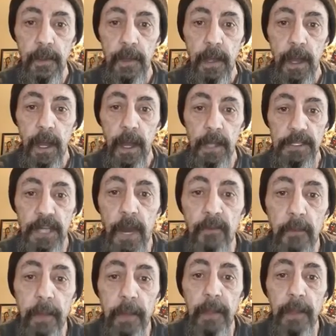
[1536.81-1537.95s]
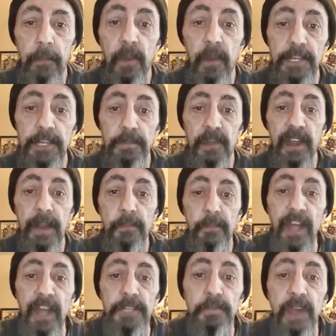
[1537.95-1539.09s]
And it's covered by the
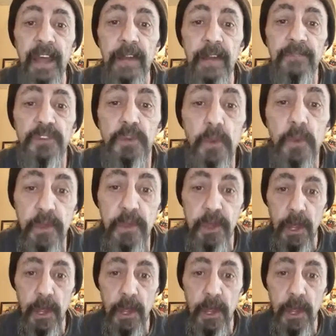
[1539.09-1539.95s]
breastplate of truth,